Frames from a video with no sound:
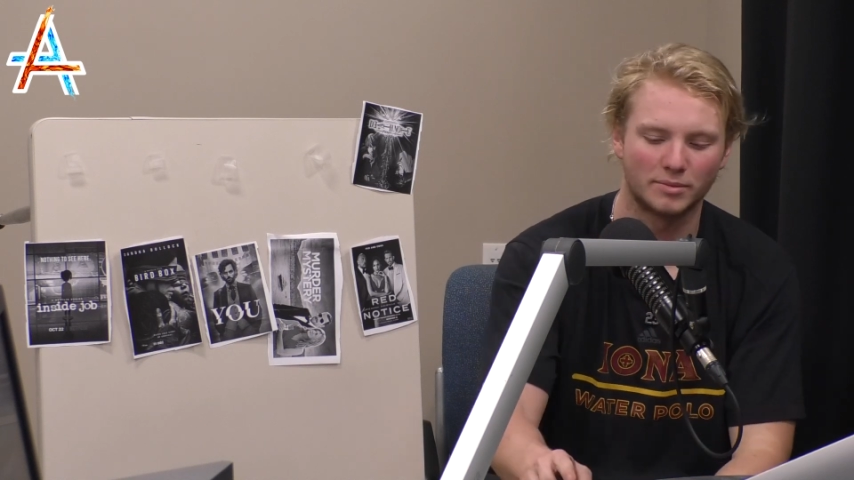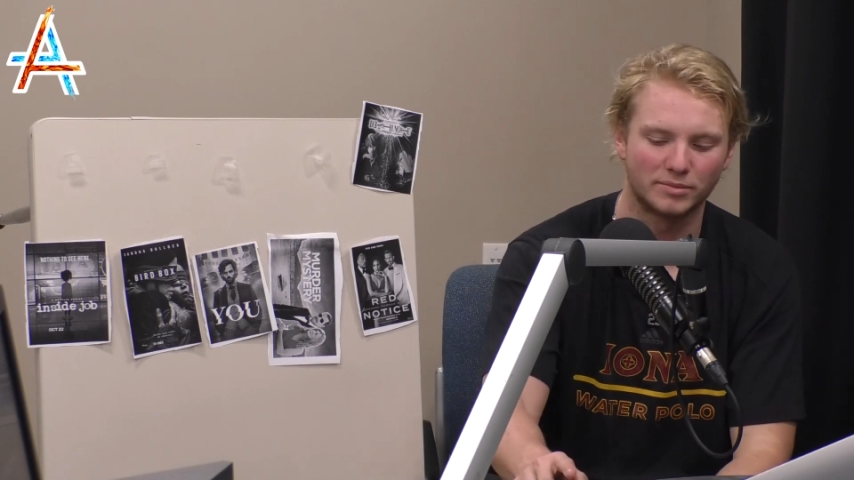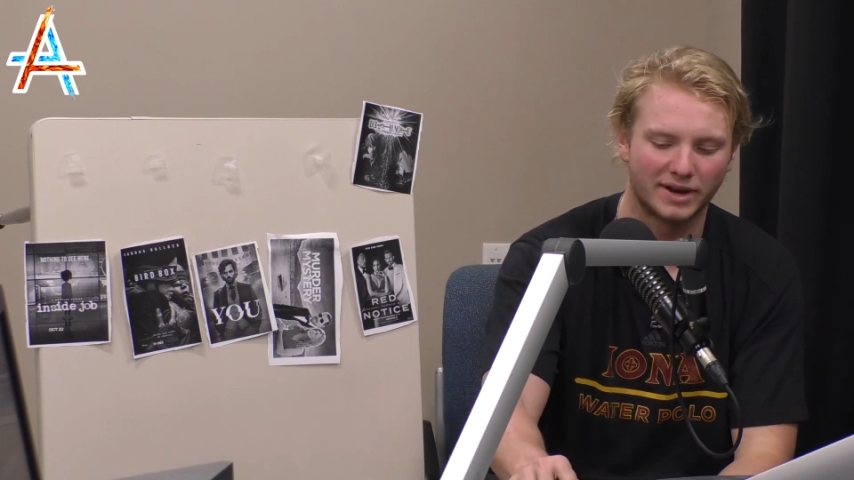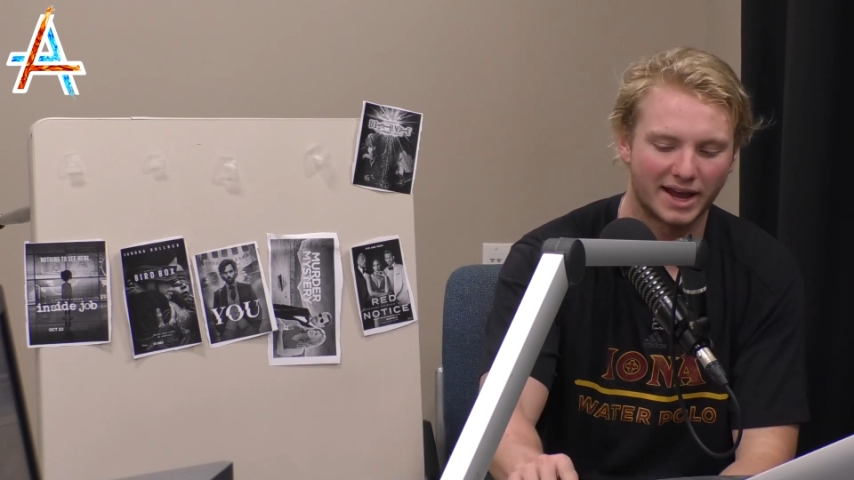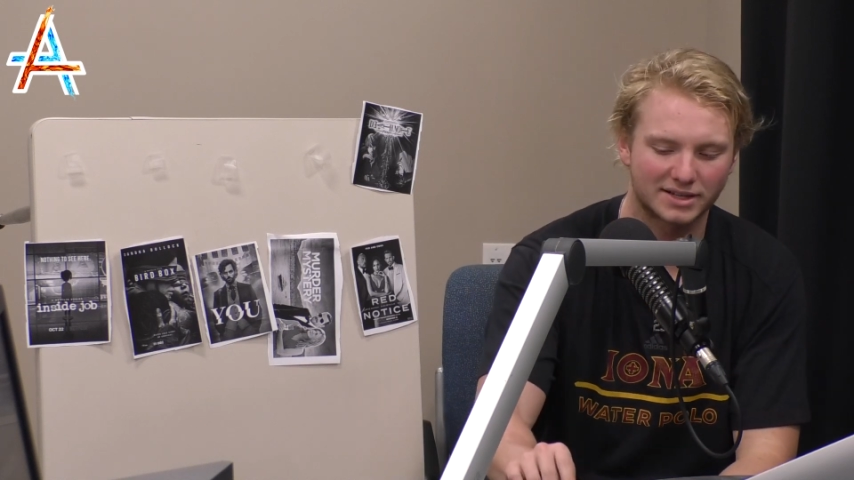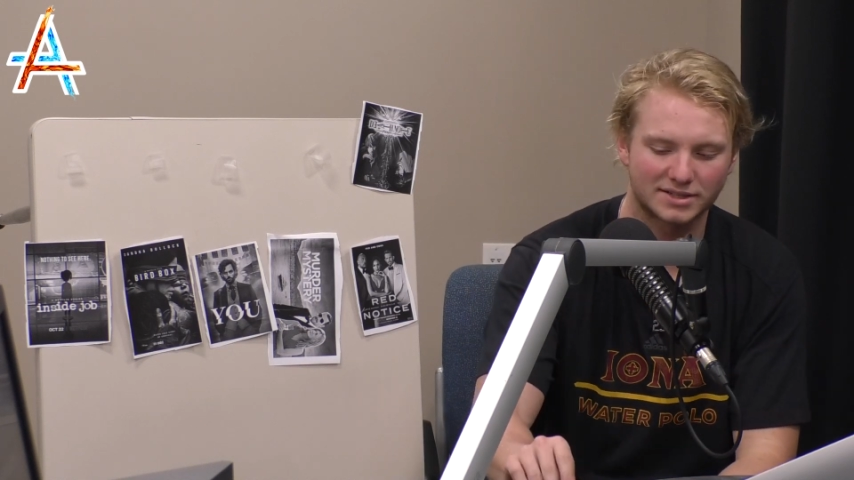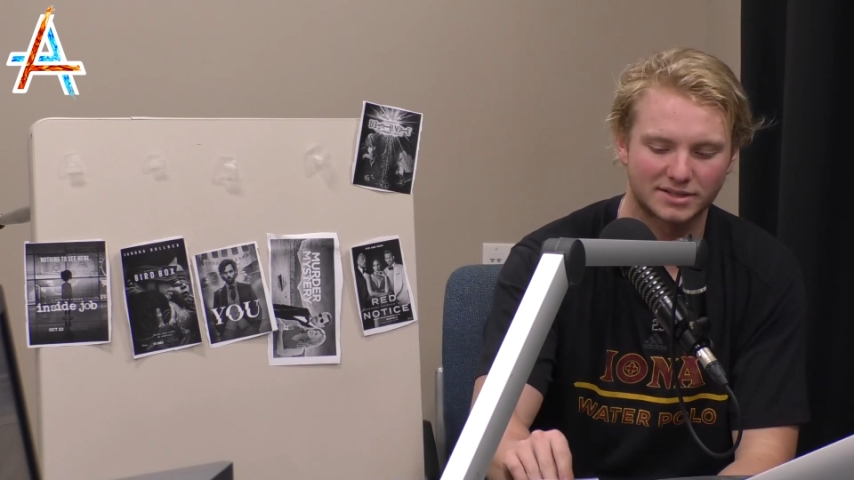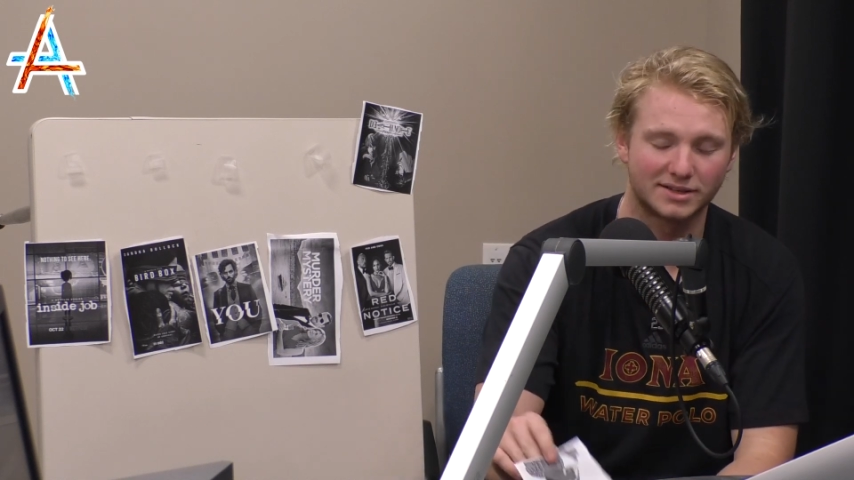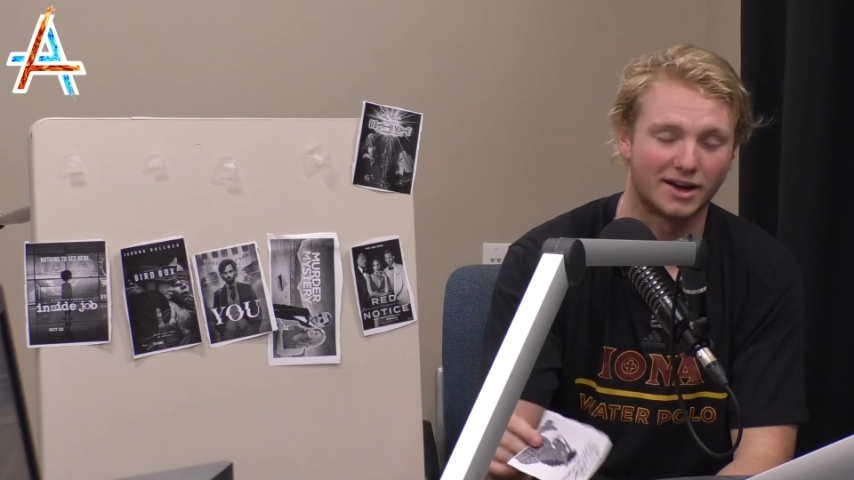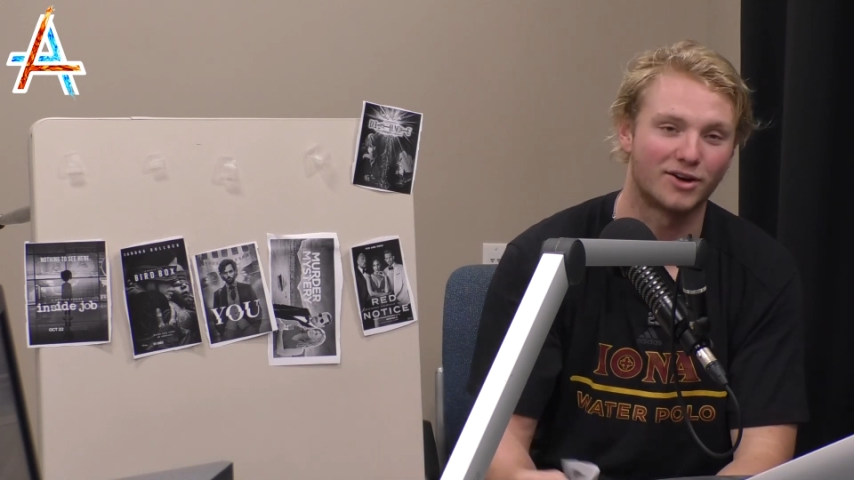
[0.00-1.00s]
Next,
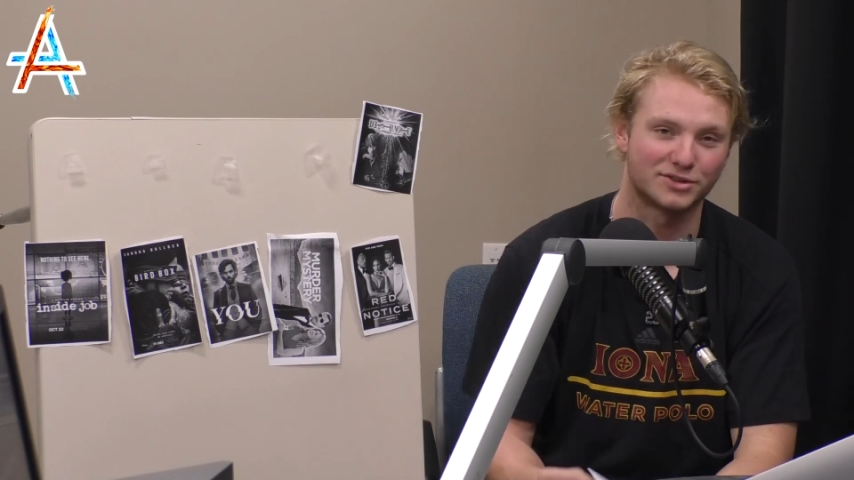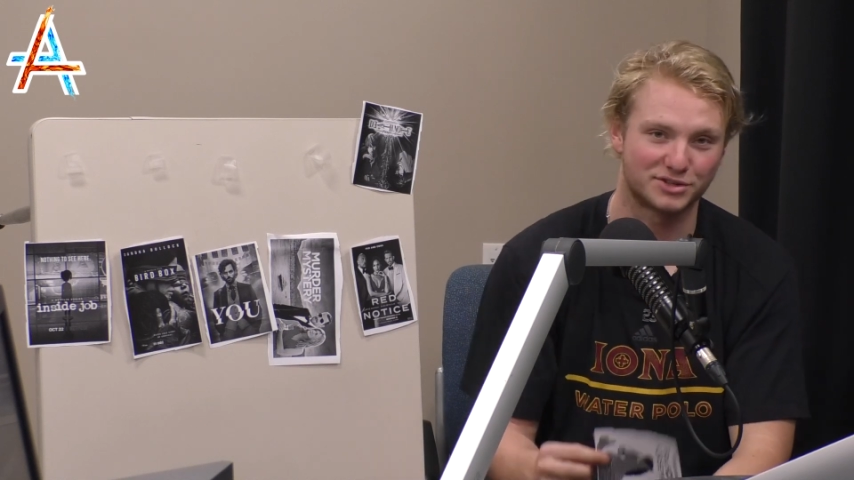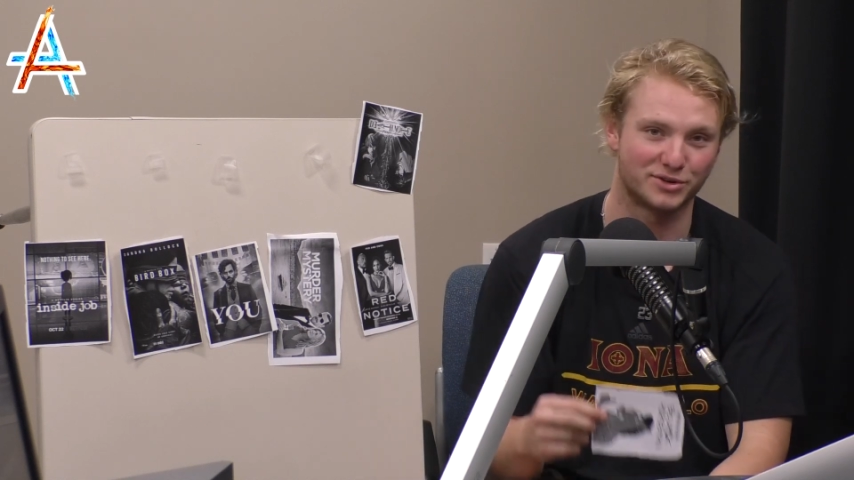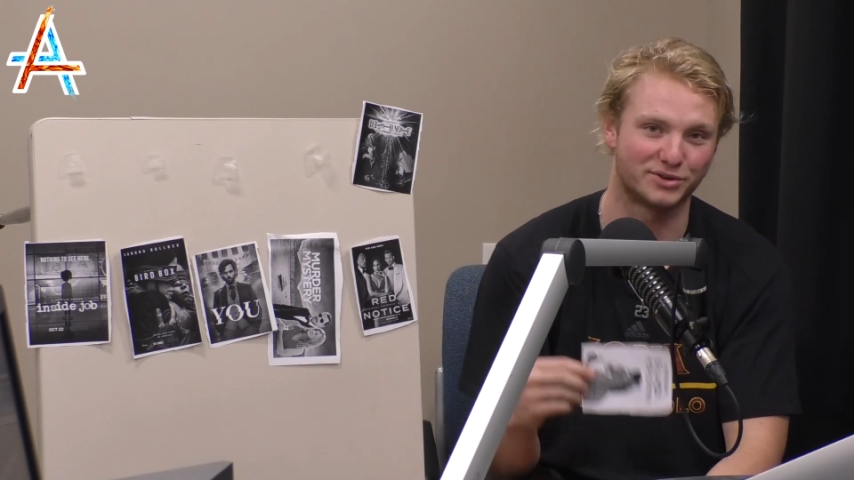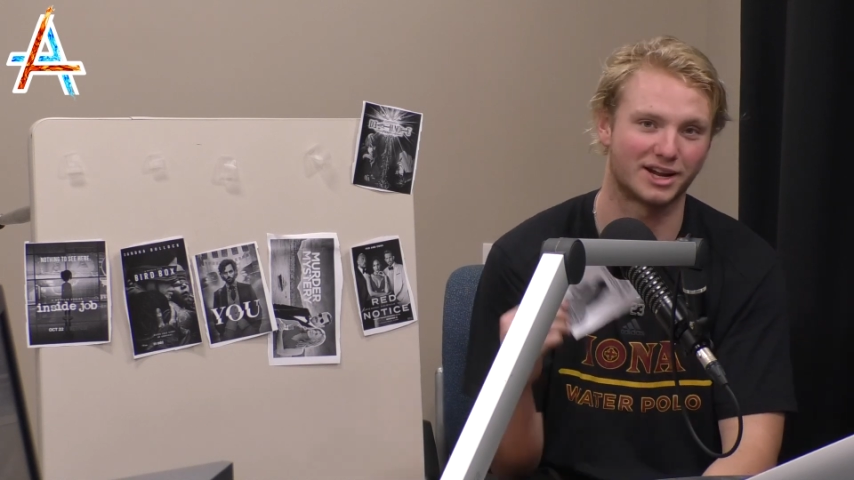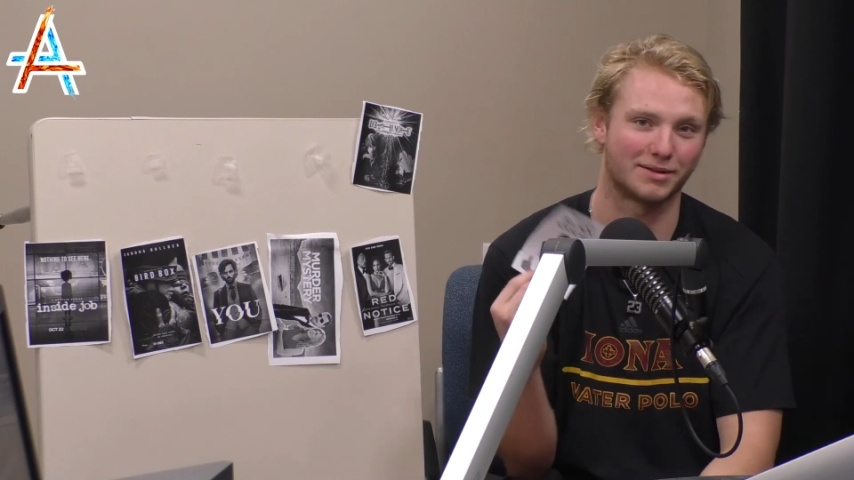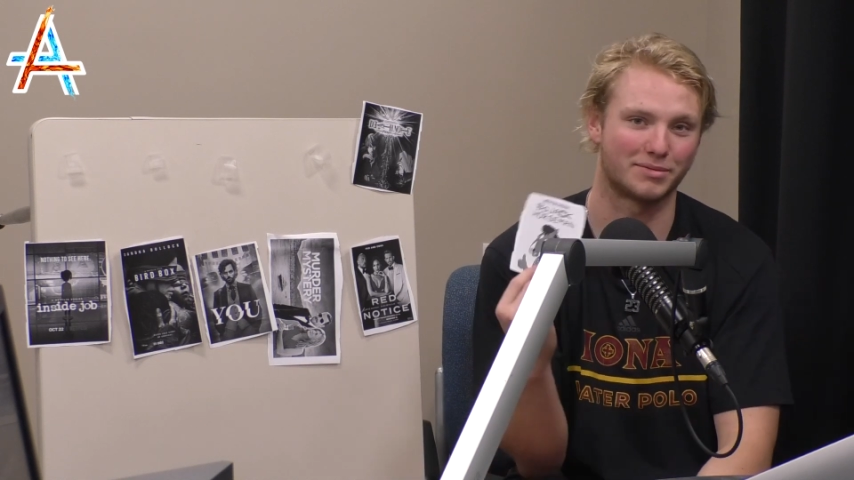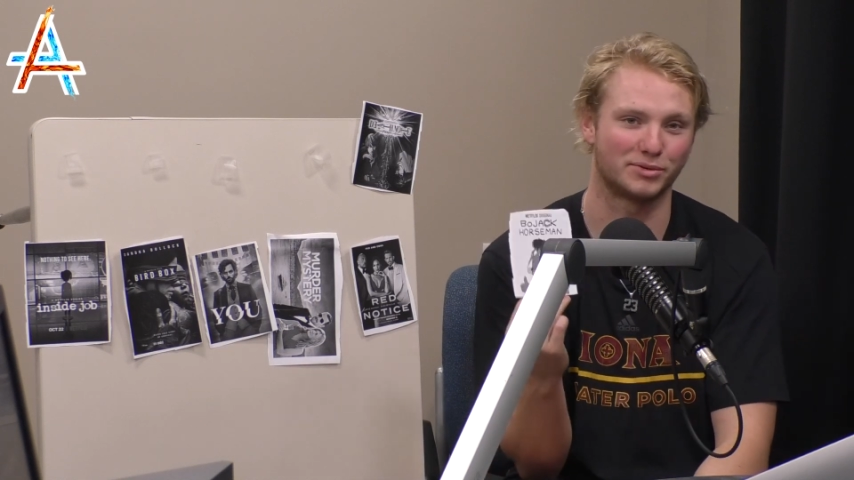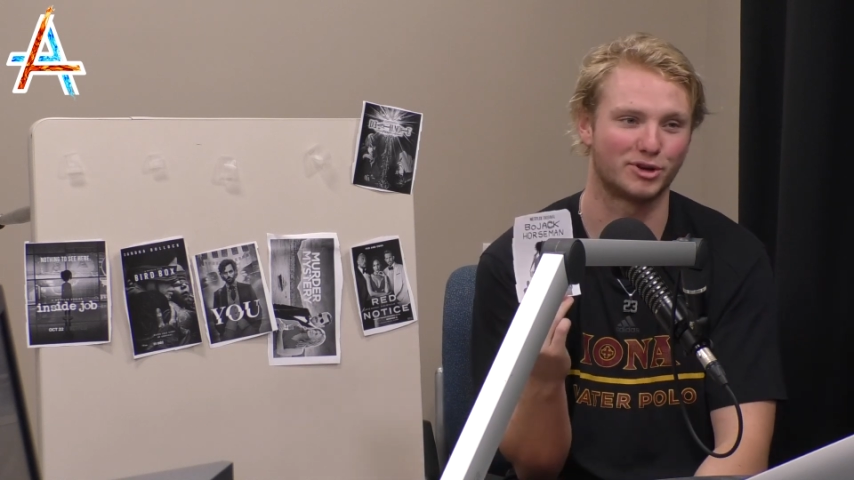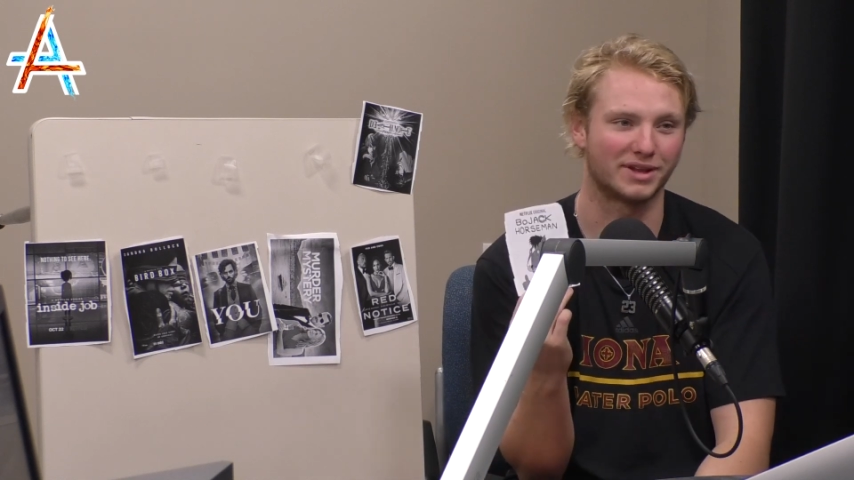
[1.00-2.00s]
also not a lot of
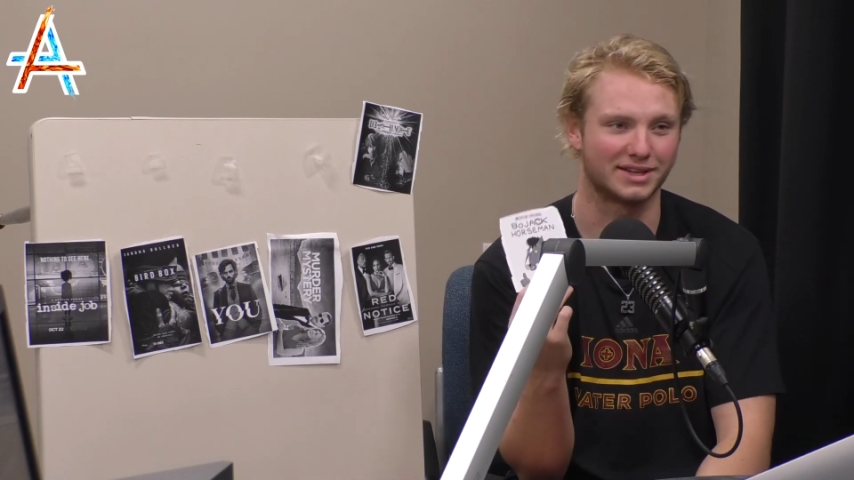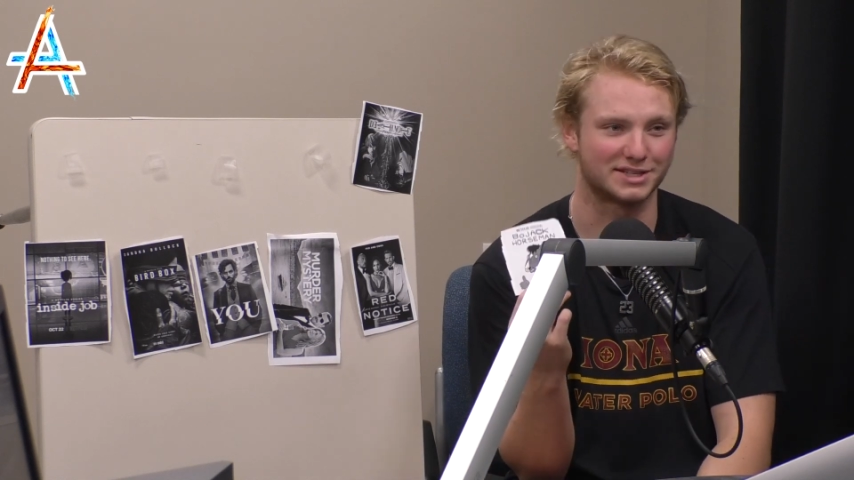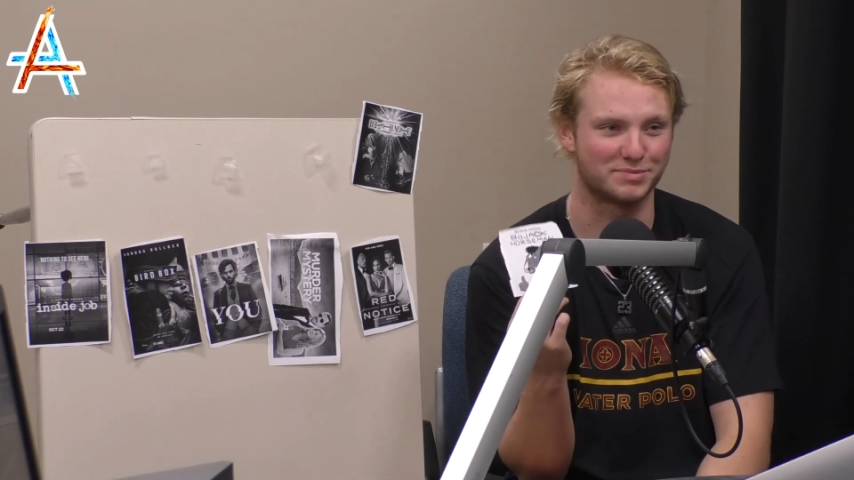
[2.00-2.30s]
people know about this,